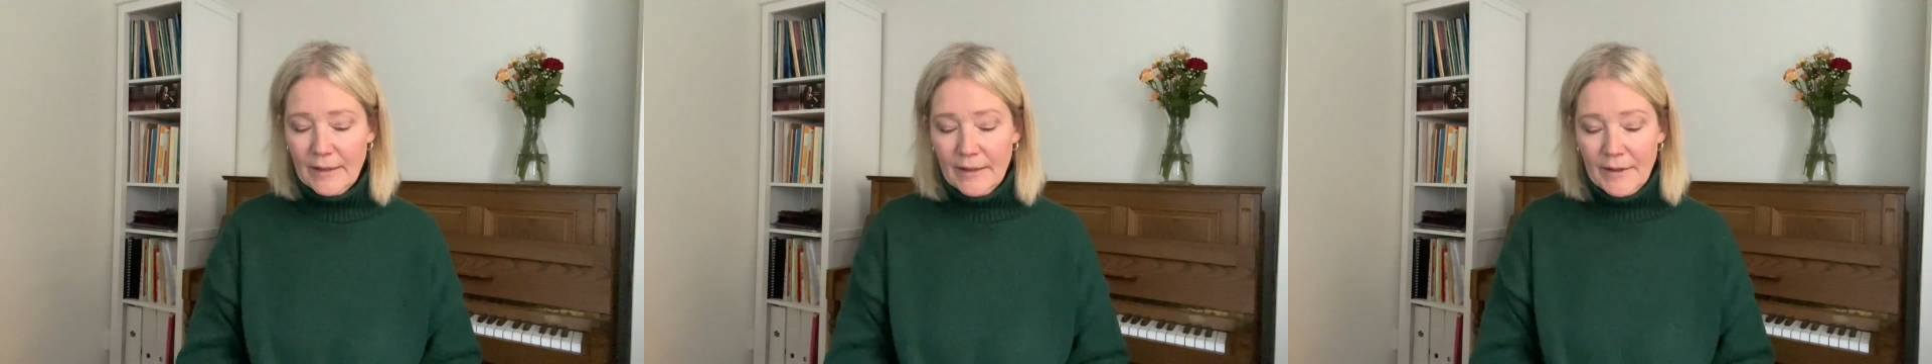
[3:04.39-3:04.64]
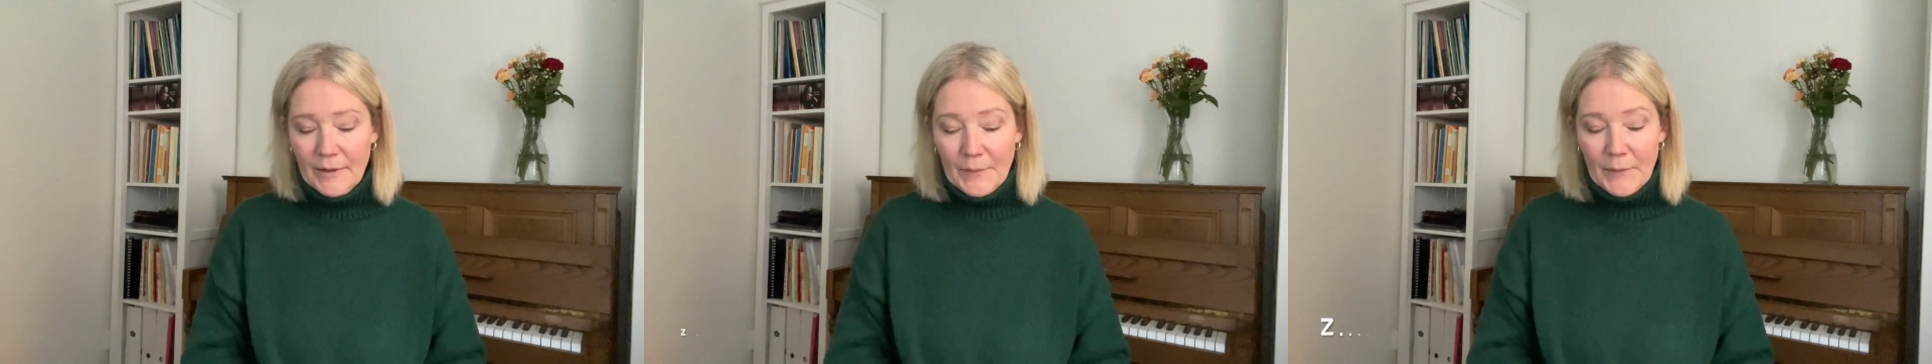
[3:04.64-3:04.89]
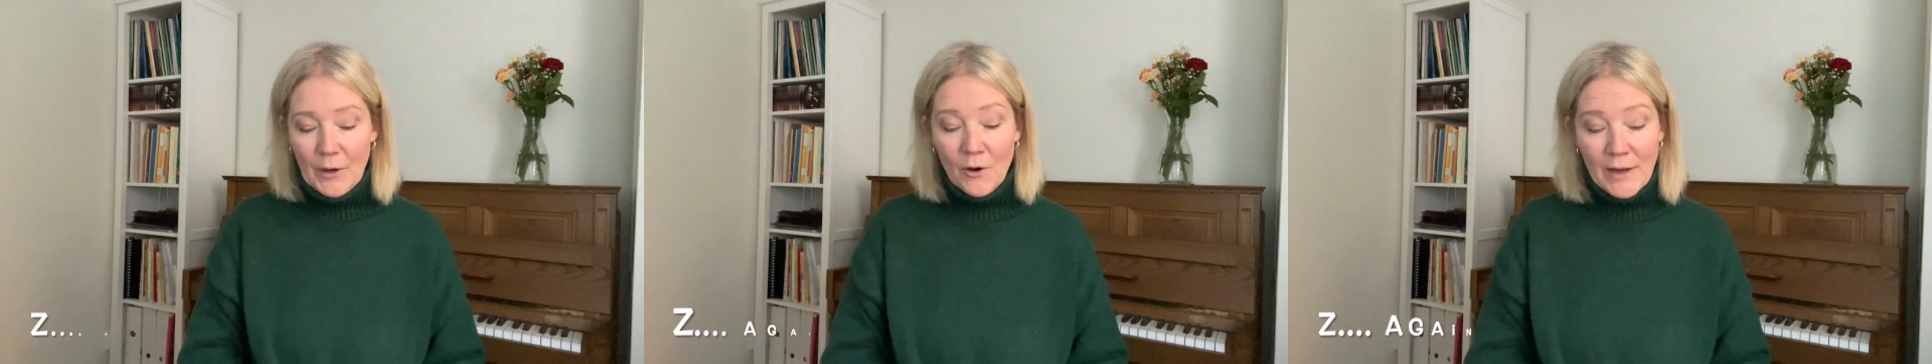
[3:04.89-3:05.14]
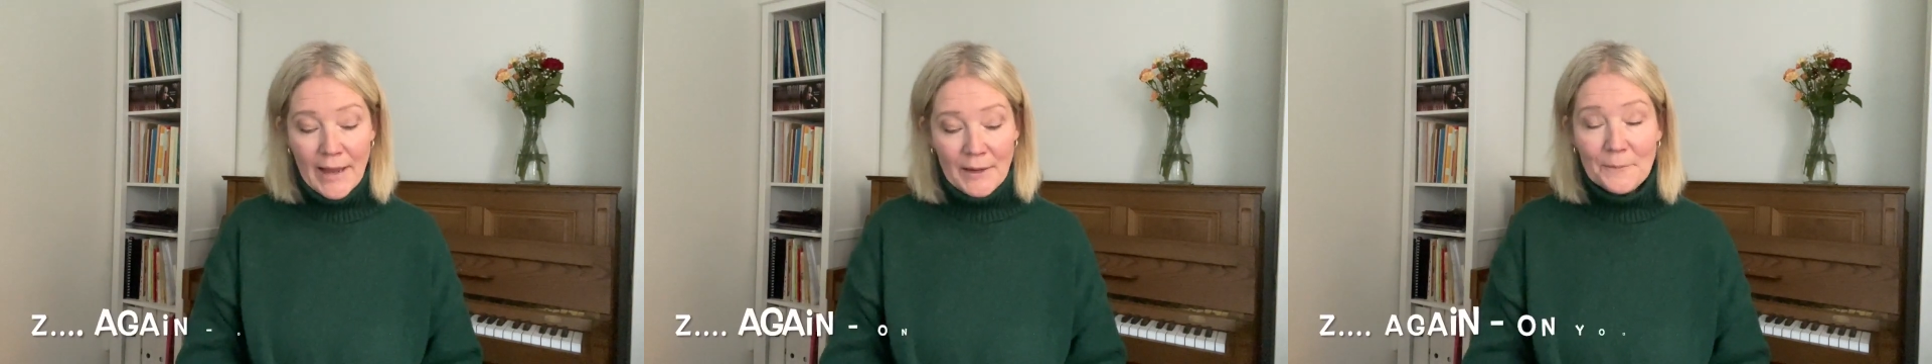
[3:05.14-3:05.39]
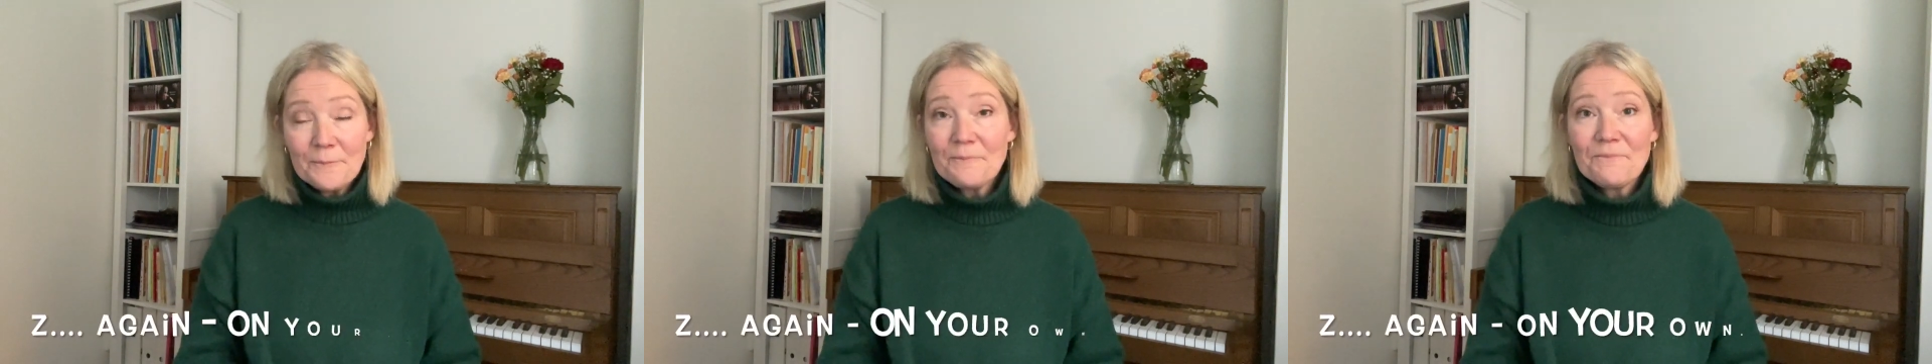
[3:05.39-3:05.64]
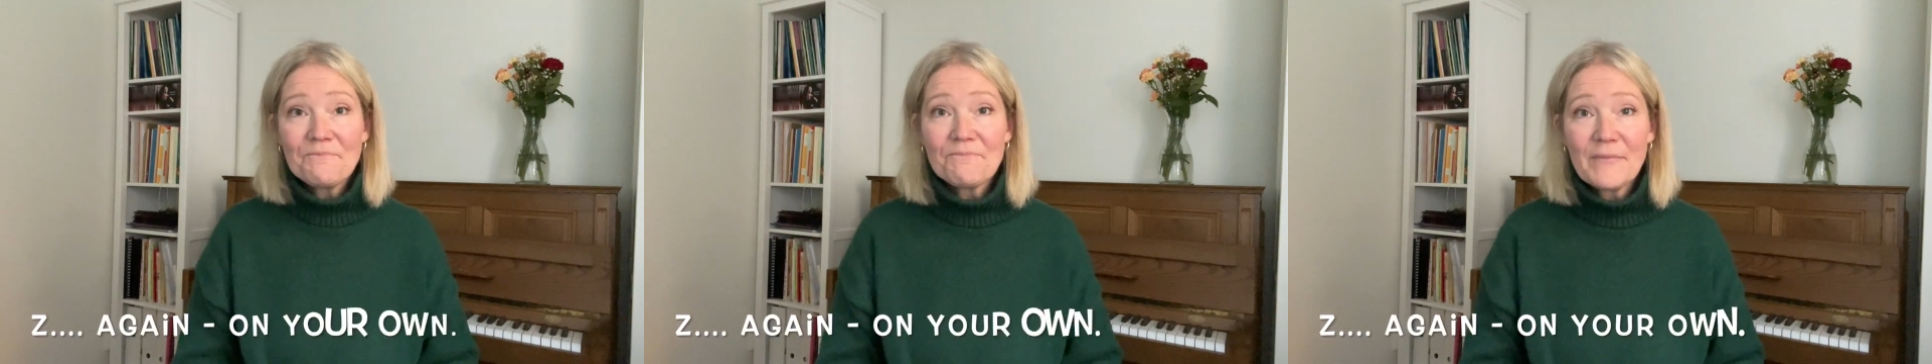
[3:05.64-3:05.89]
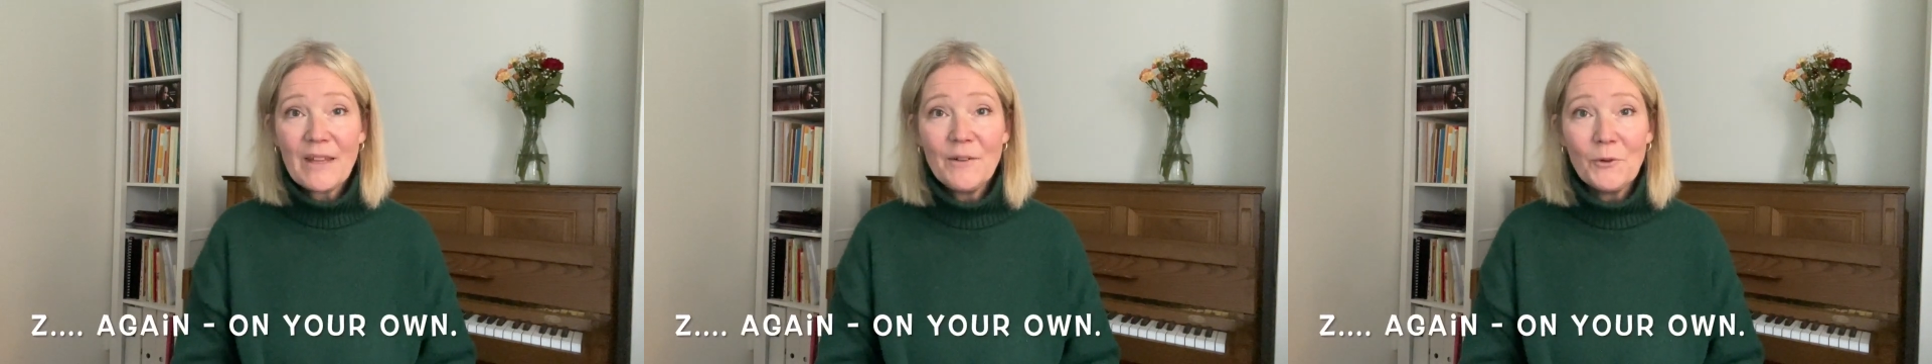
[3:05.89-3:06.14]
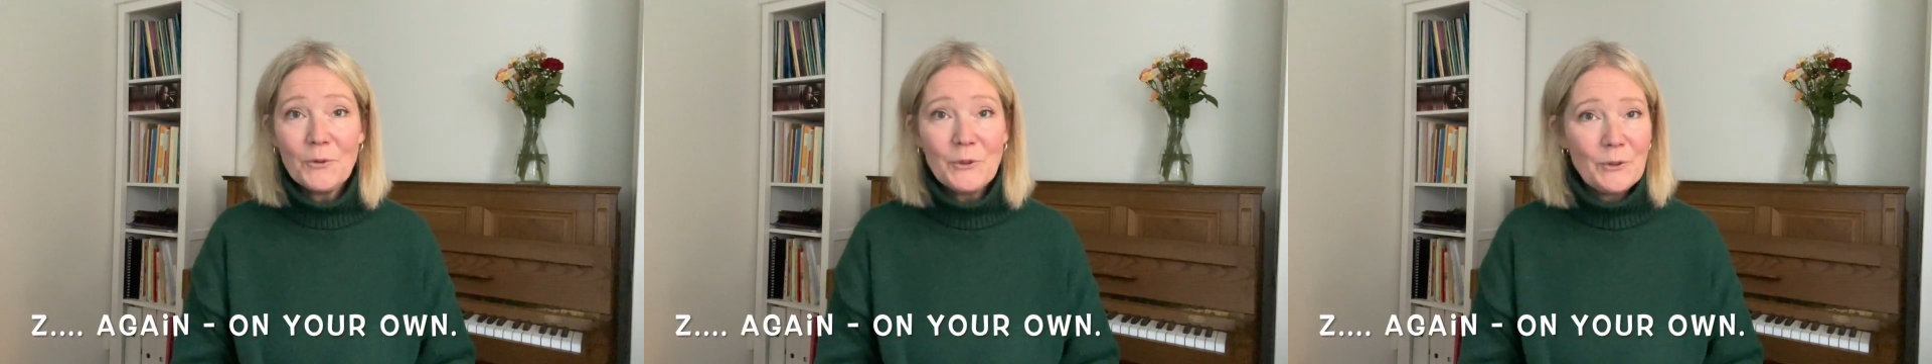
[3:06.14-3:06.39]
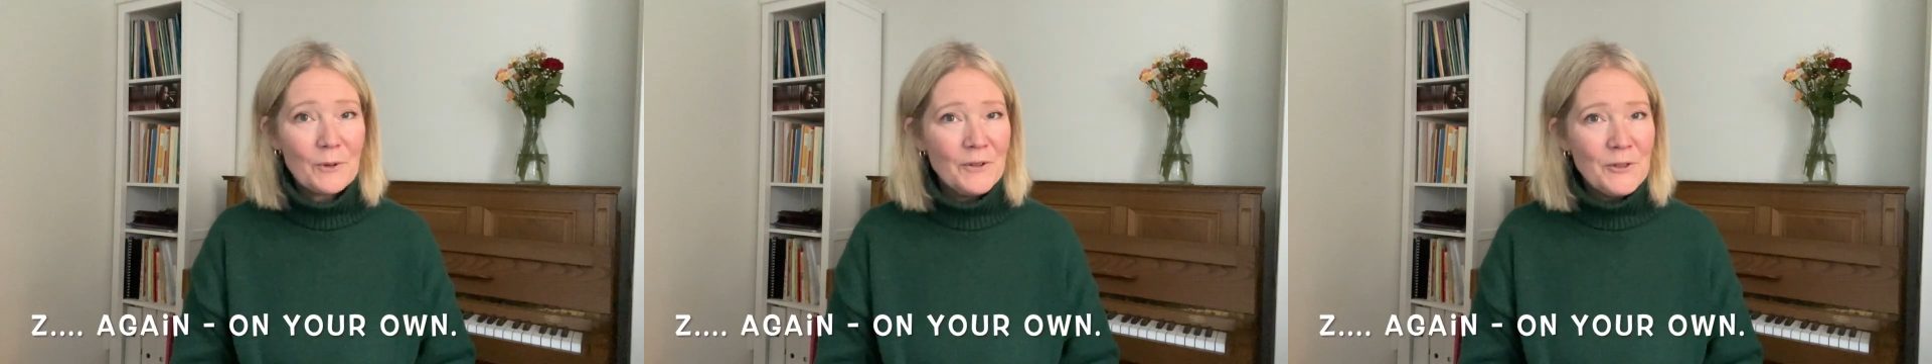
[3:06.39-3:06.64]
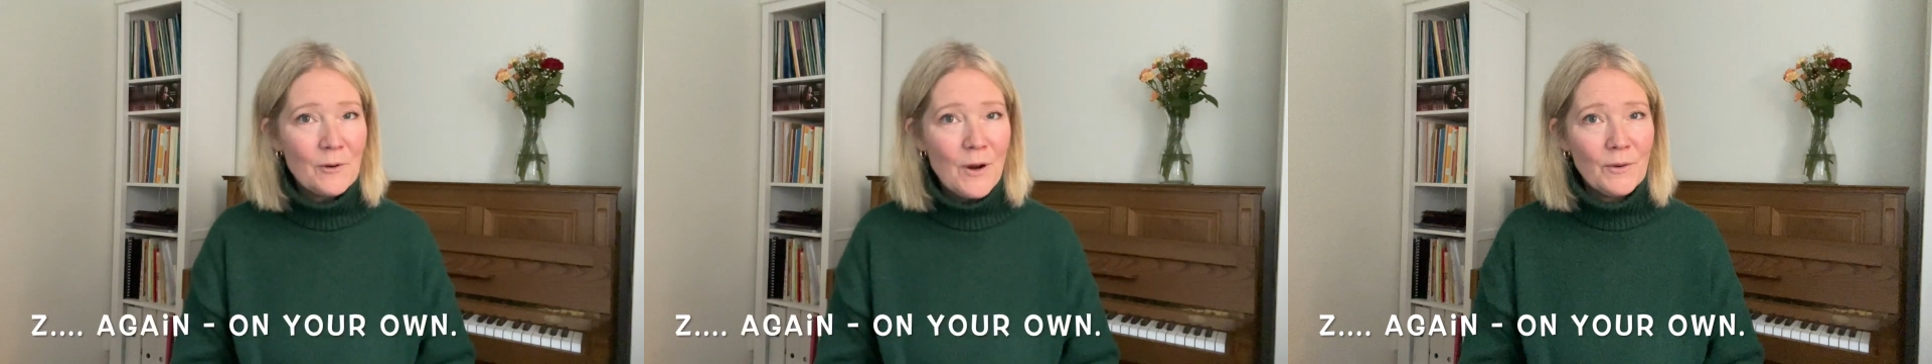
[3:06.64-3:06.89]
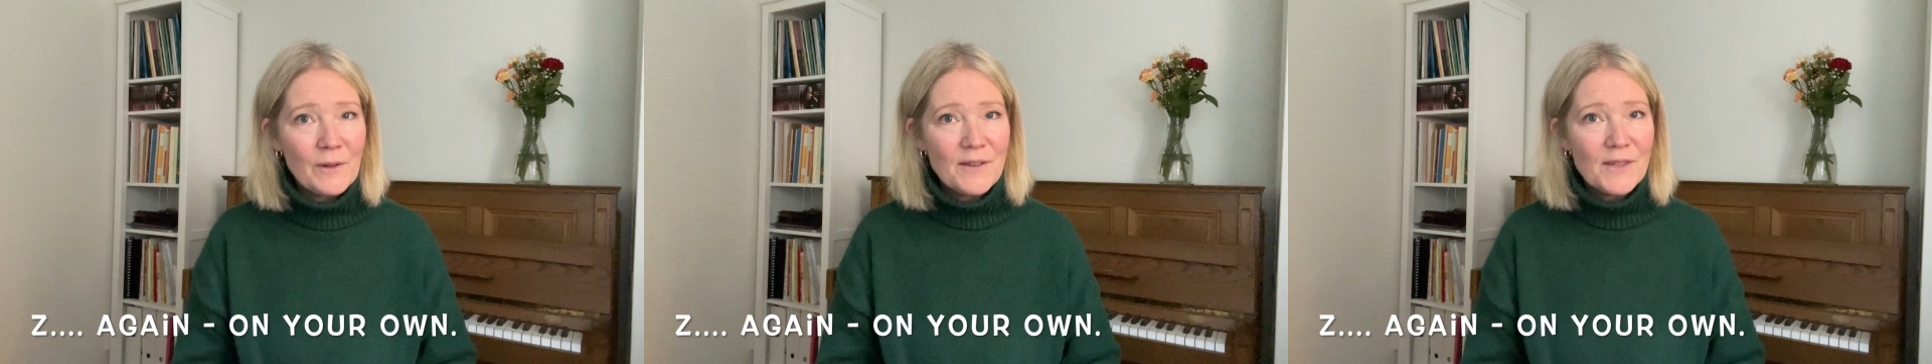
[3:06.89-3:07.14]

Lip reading: Okay, you're on your own.